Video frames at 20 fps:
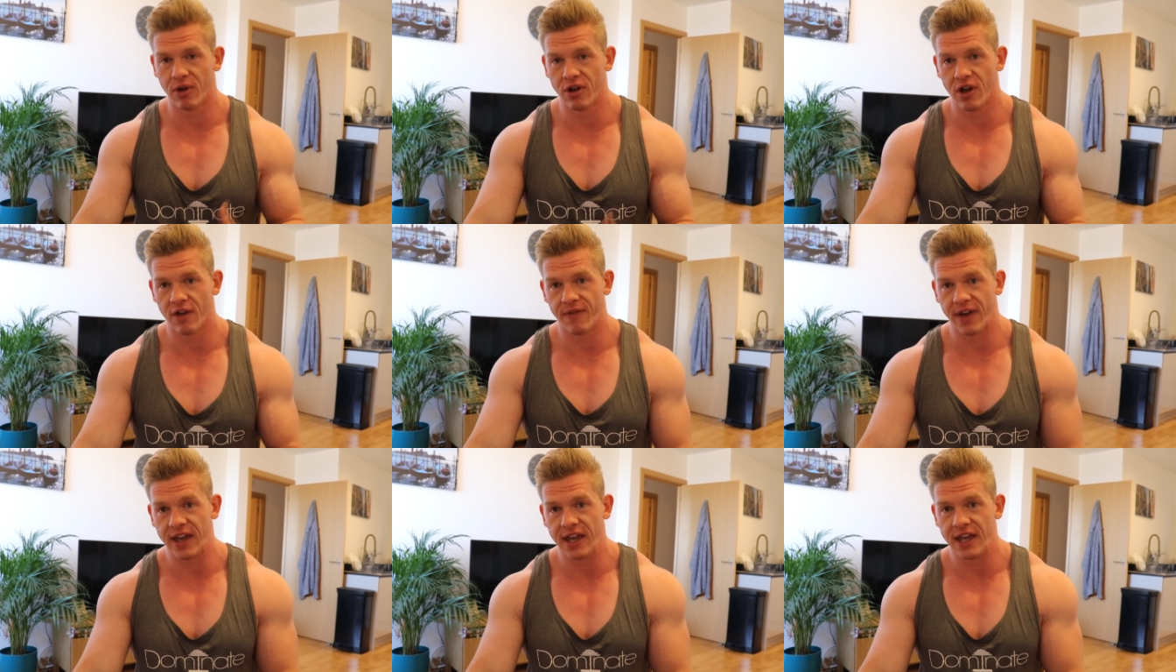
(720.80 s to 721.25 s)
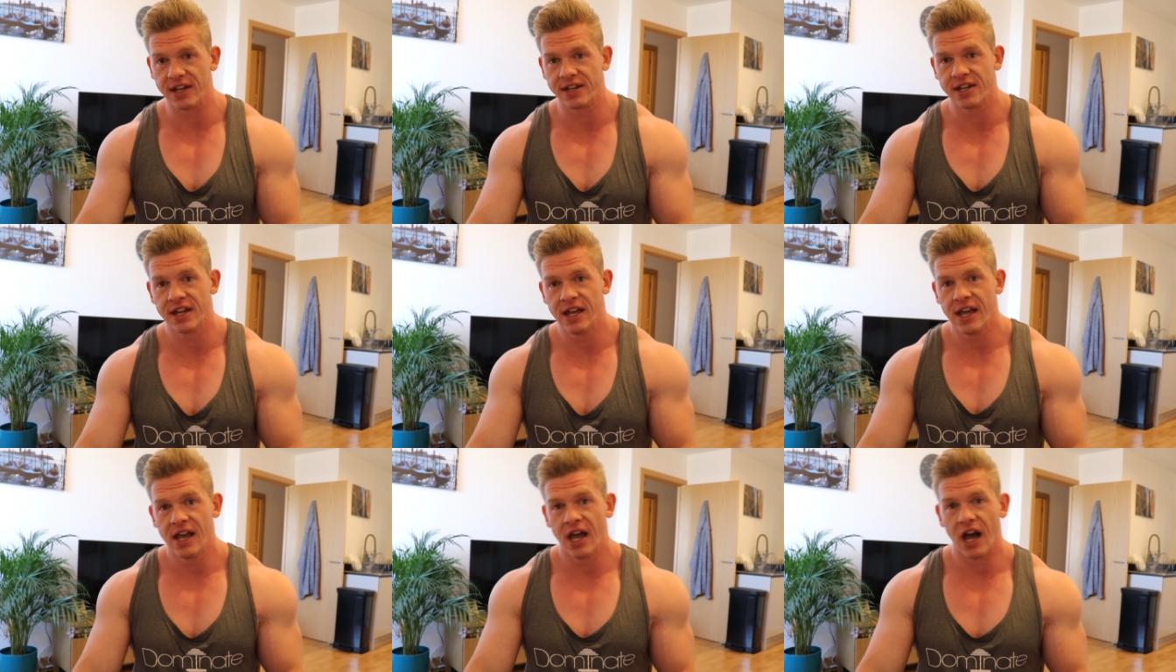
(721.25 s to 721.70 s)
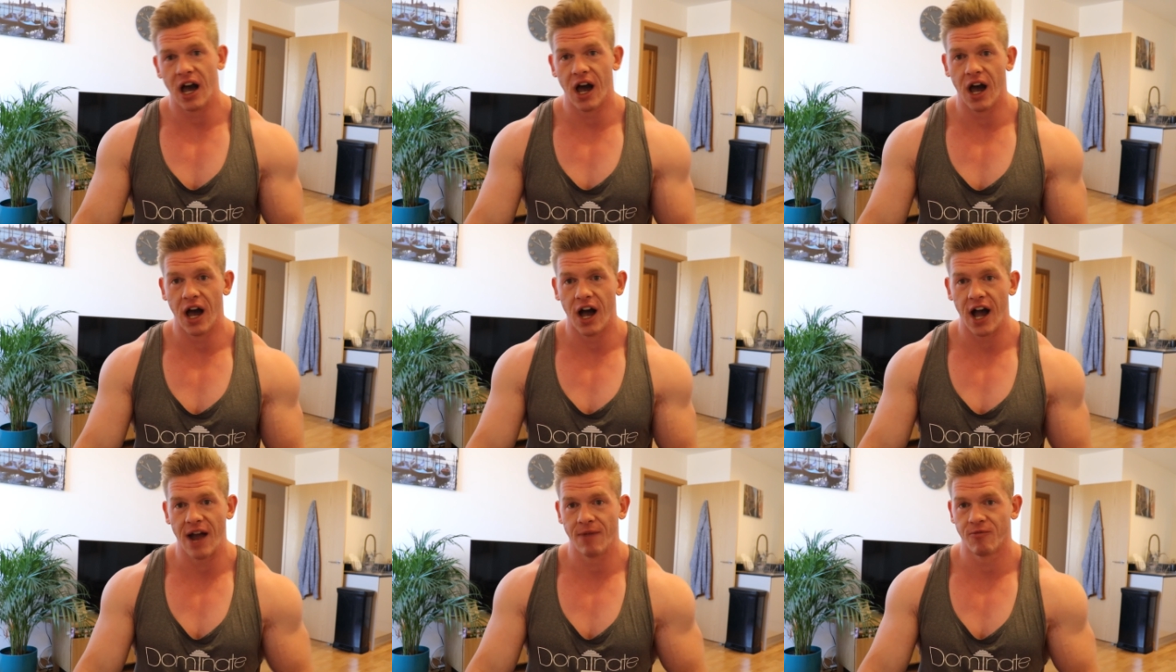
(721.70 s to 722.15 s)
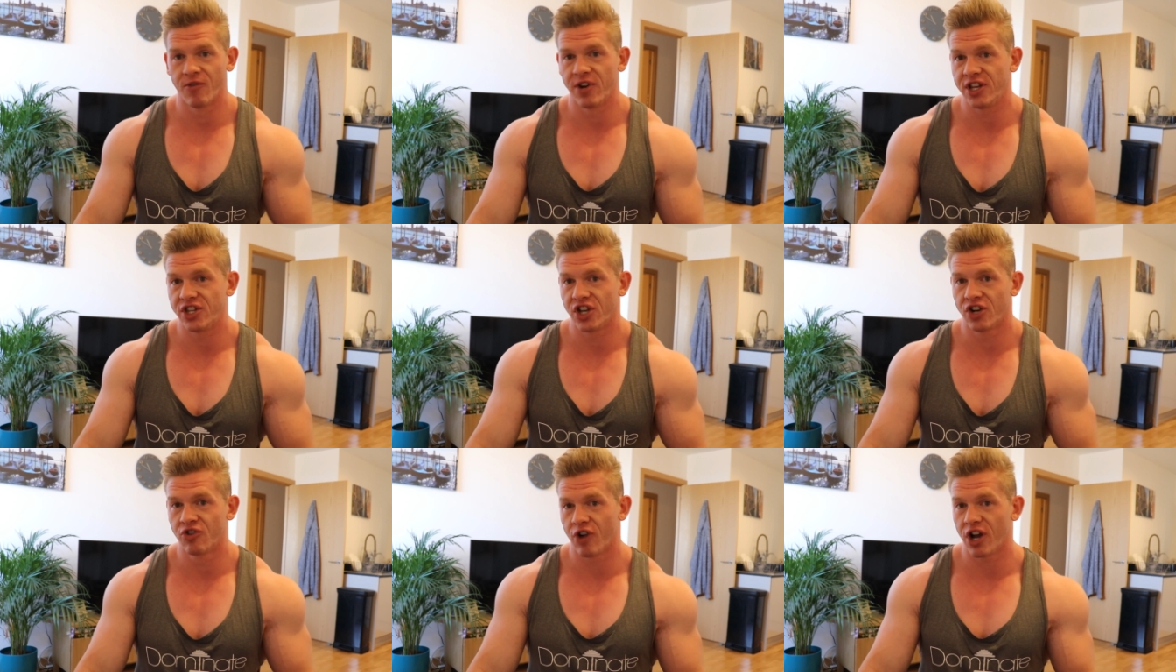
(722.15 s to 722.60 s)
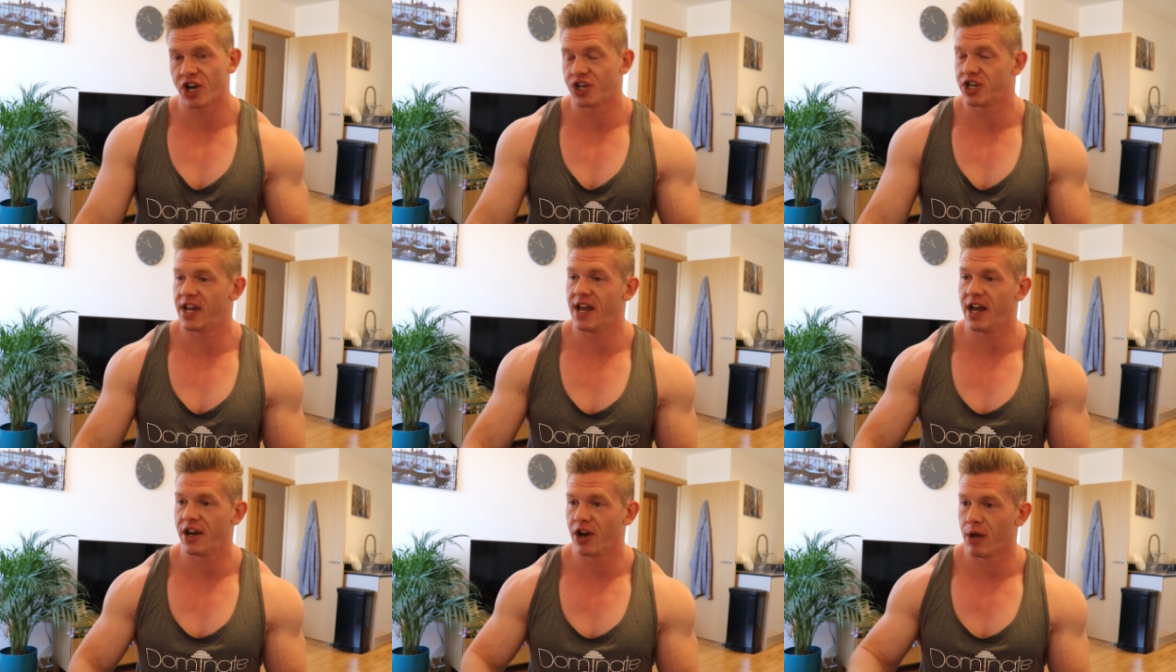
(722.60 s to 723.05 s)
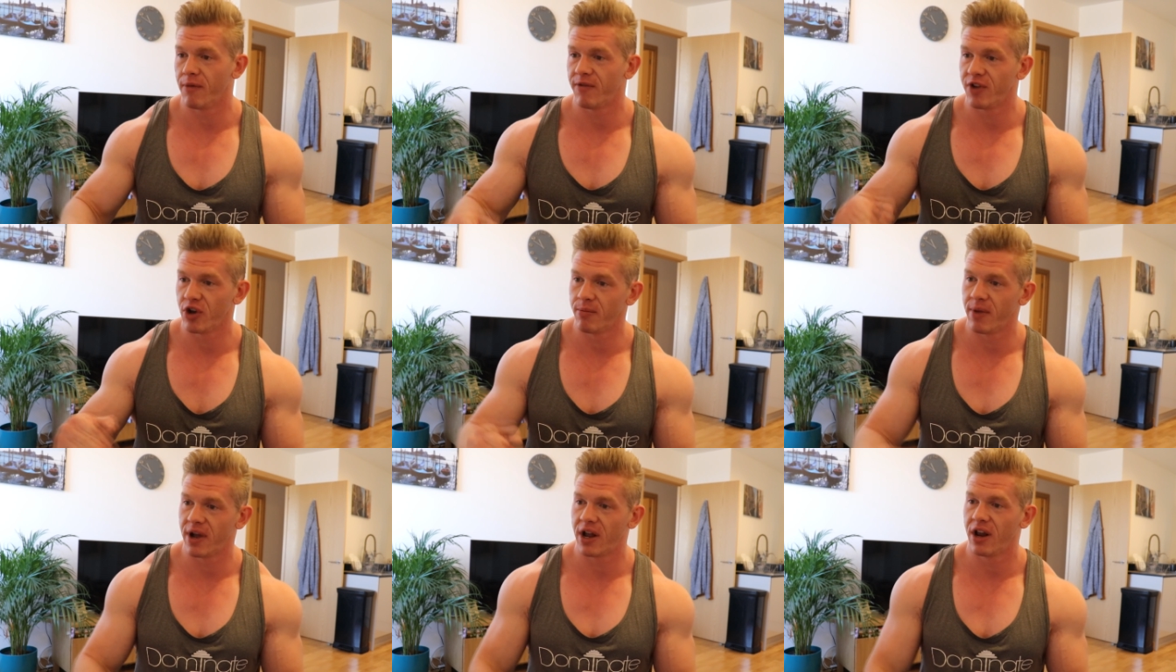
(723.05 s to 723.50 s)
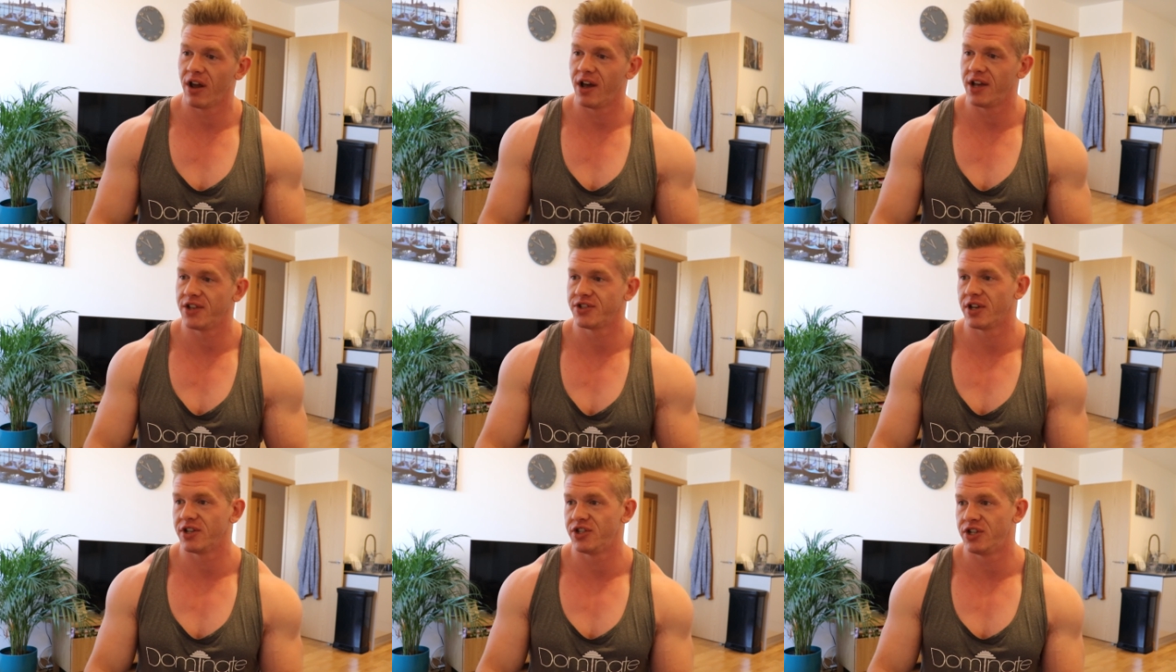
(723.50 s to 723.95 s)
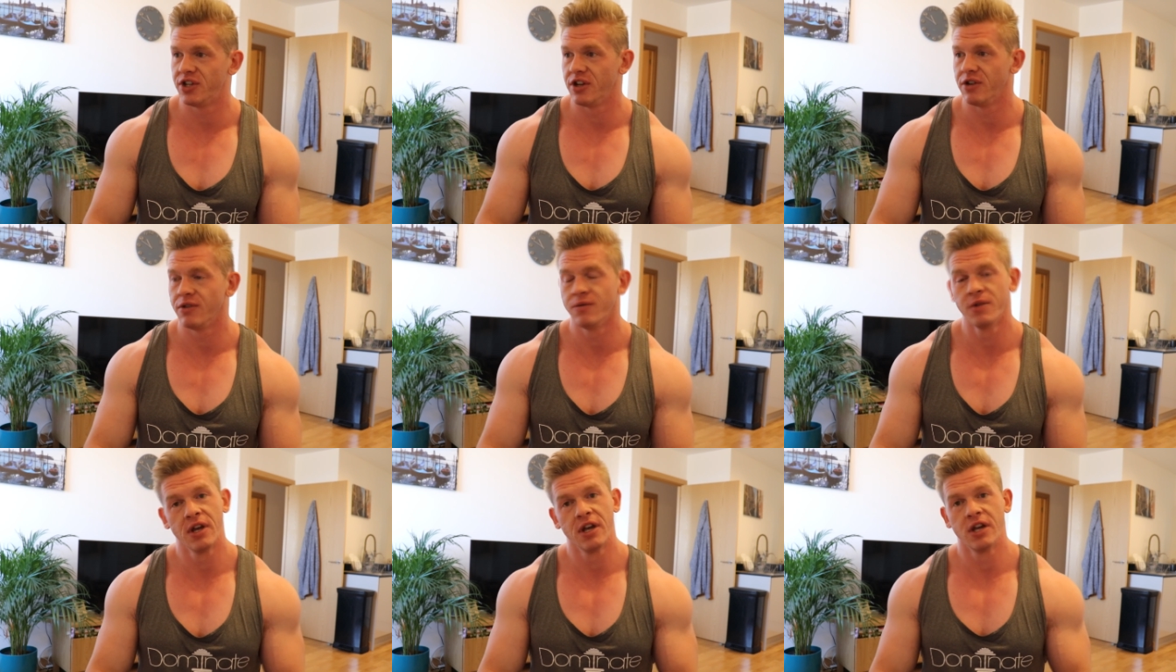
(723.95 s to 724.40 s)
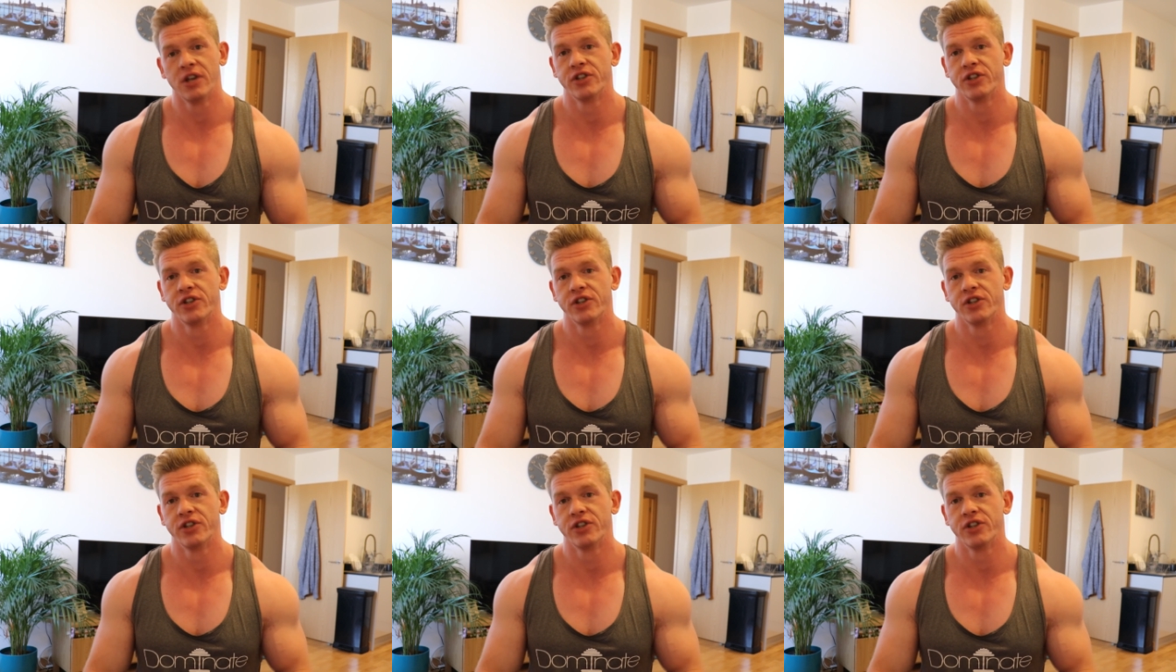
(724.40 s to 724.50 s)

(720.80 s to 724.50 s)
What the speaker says: motivated, and ready to crush it, and hopefully all my clients are too.